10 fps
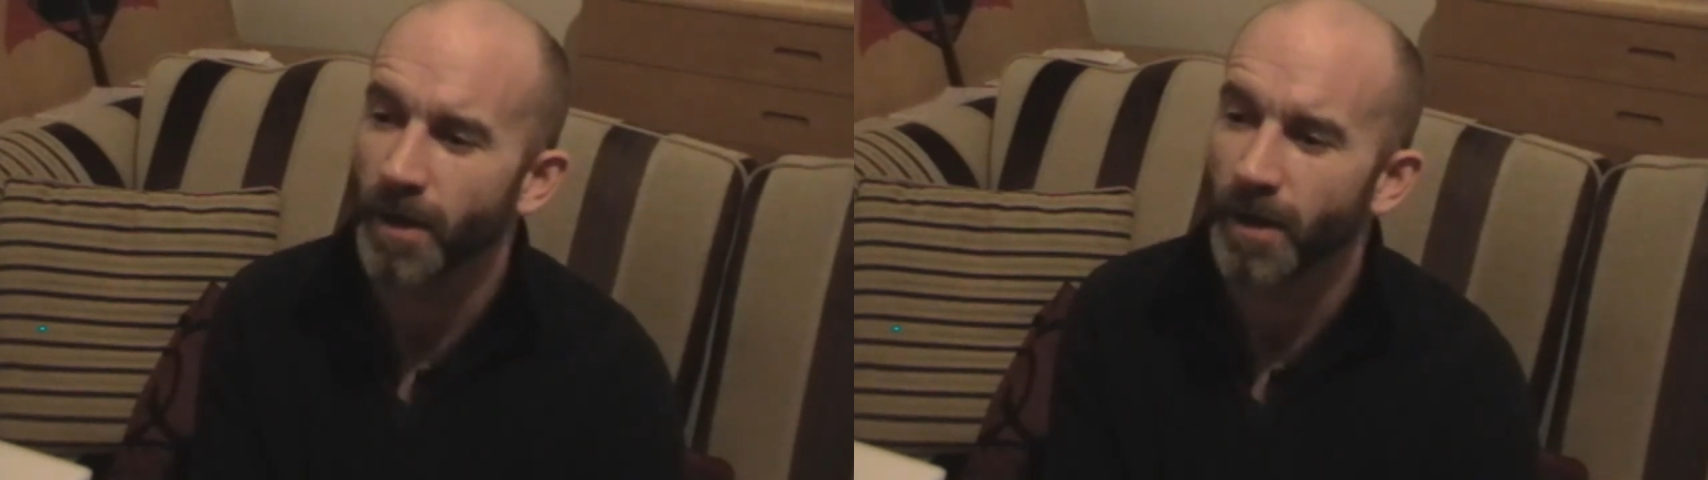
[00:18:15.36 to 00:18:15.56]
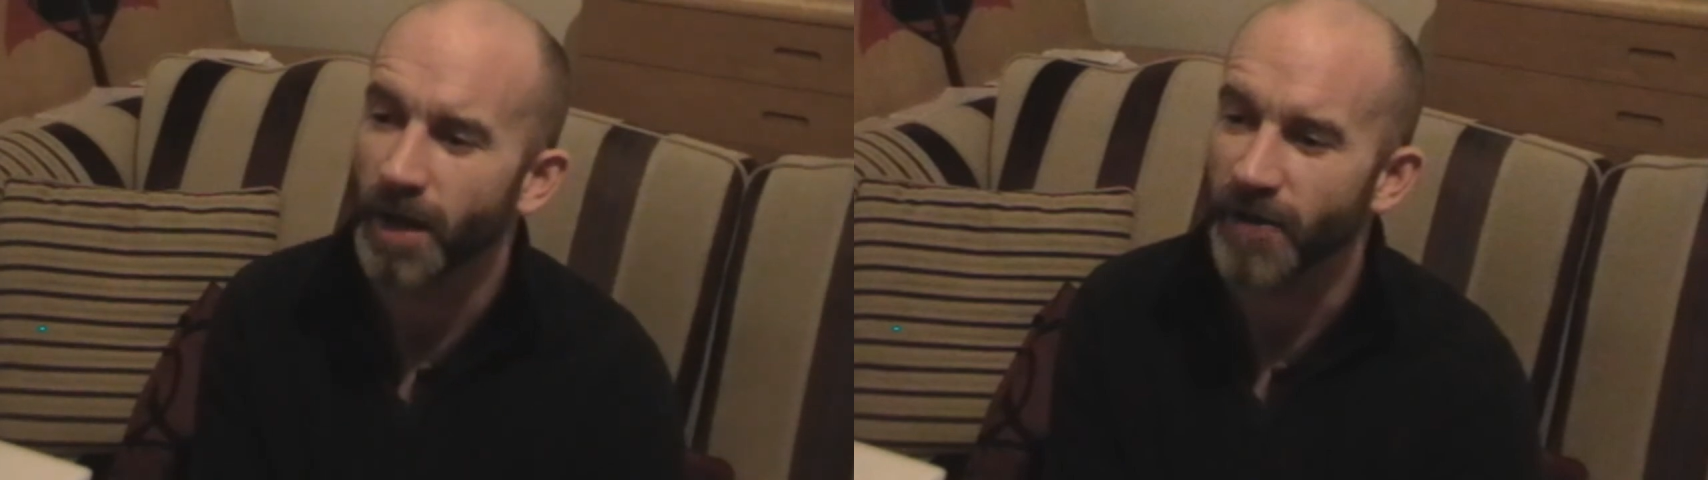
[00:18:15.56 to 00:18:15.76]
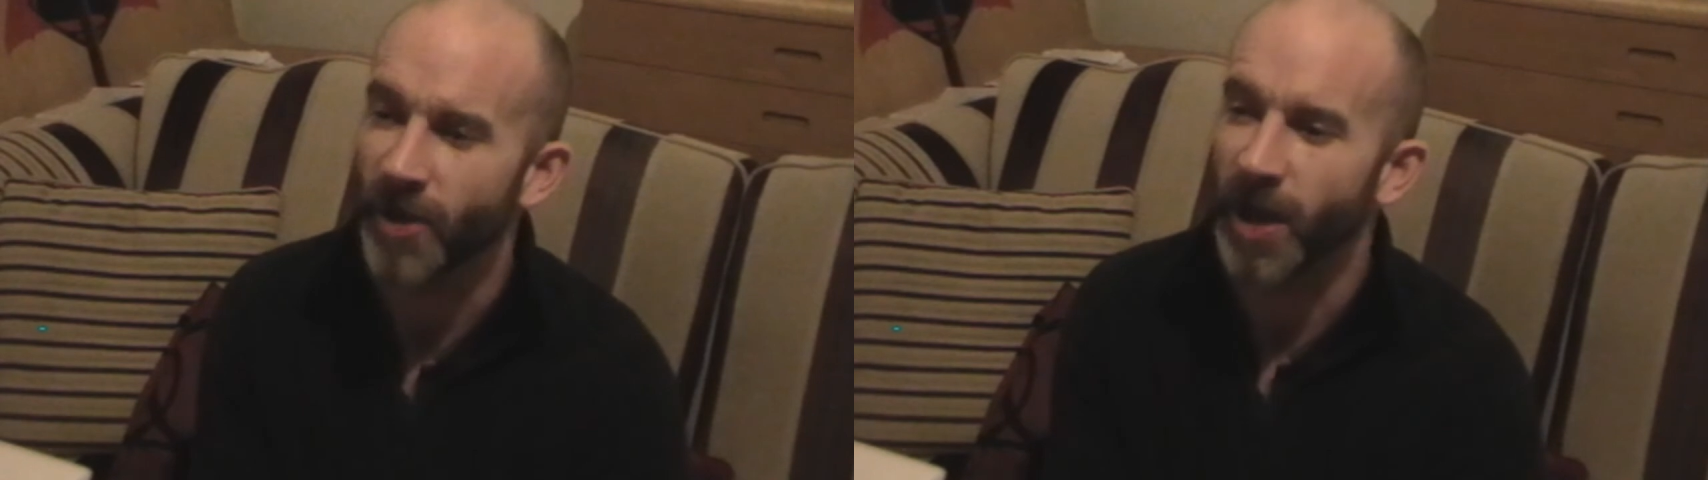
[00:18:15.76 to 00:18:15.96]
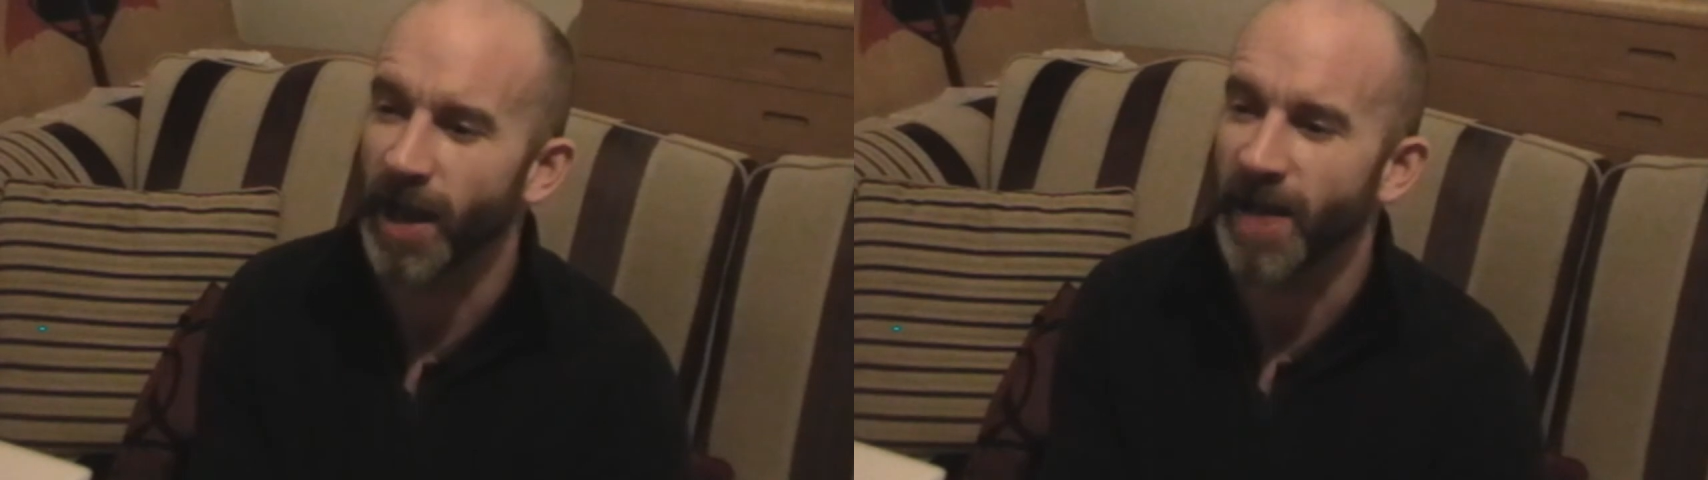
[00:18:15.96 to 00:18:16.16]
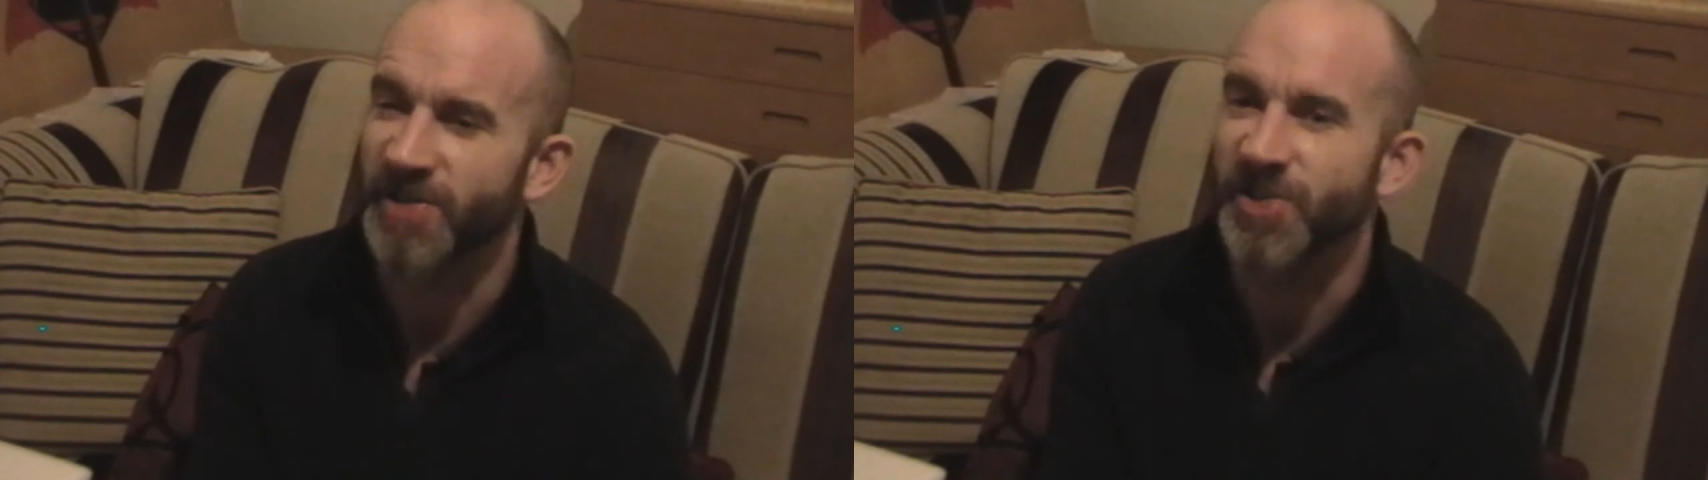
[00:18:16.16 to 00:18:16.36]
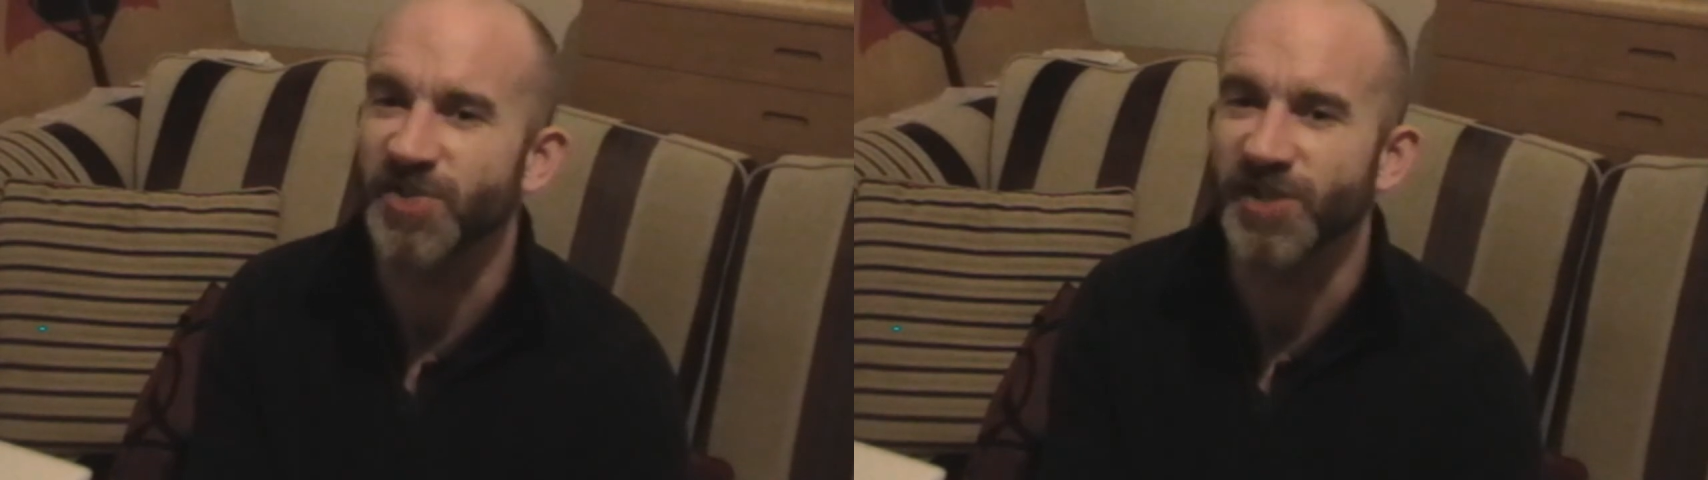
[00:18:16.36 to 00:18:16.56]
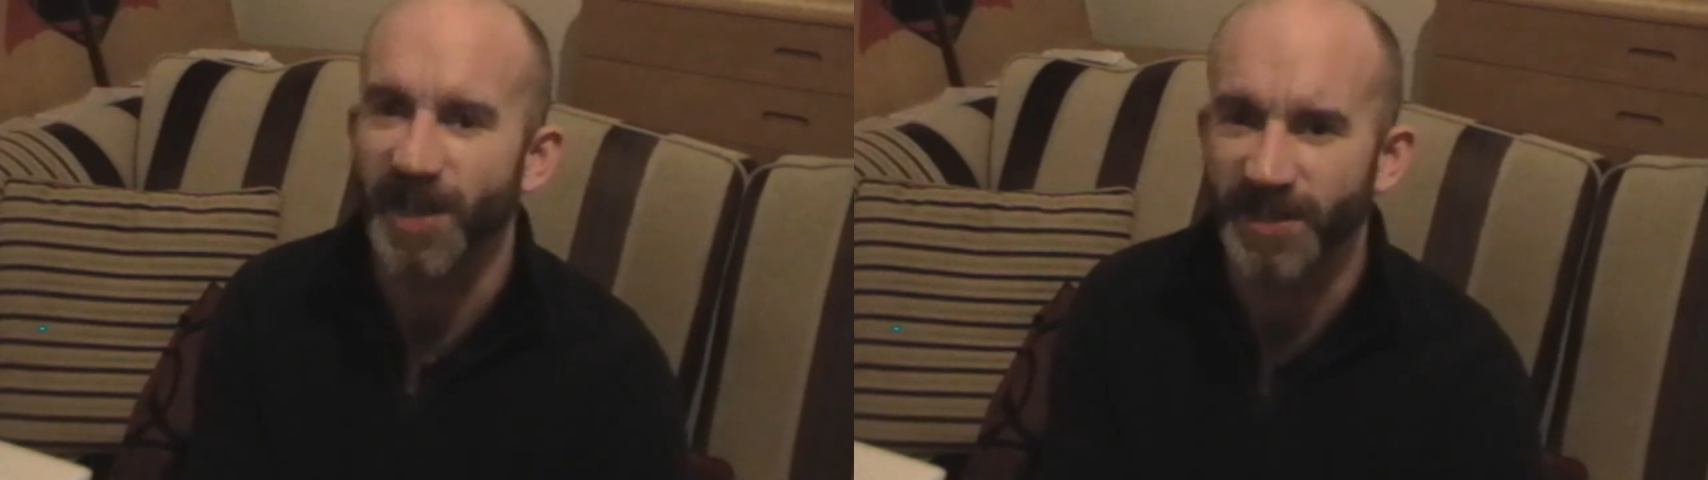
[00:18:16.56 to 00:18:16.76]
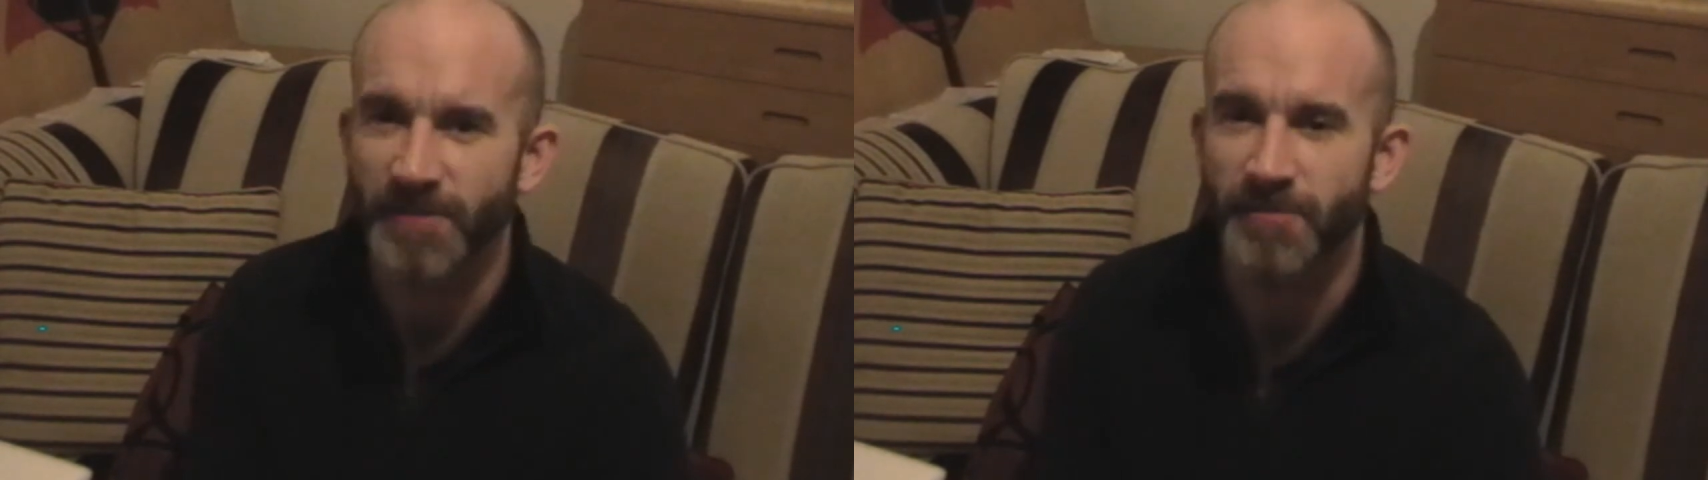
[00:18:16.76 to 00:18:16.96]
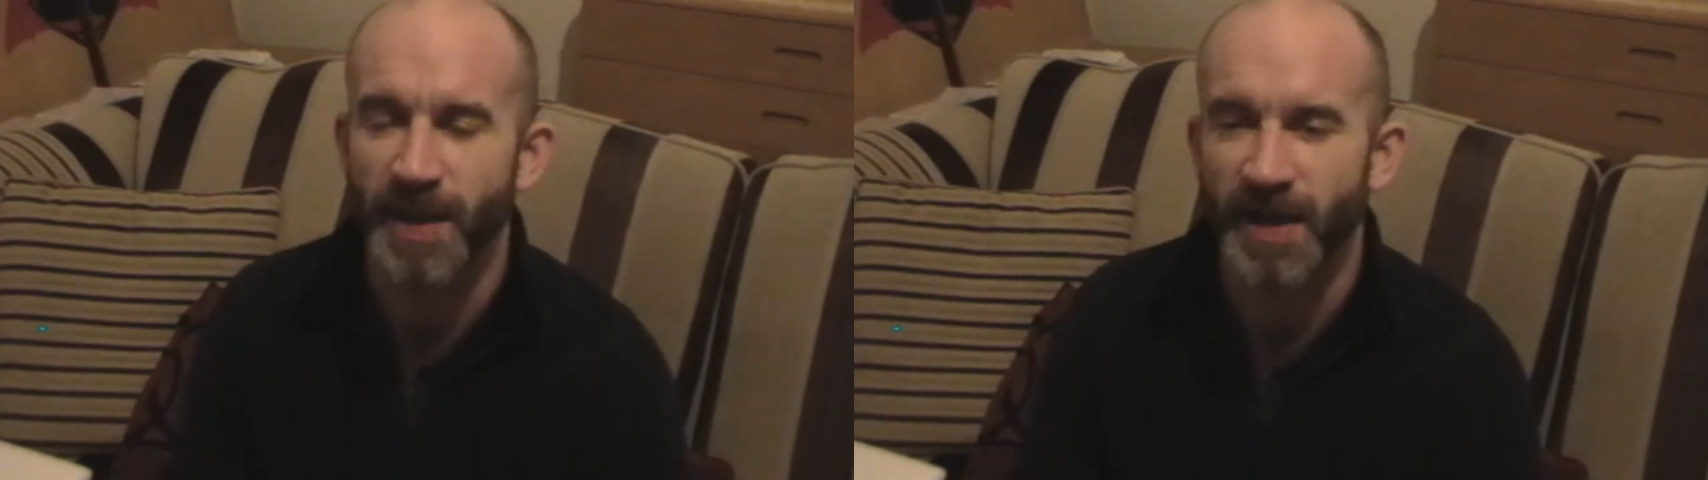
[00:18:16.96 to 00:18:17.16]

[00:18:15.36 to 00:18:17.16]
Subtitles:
he realises there's a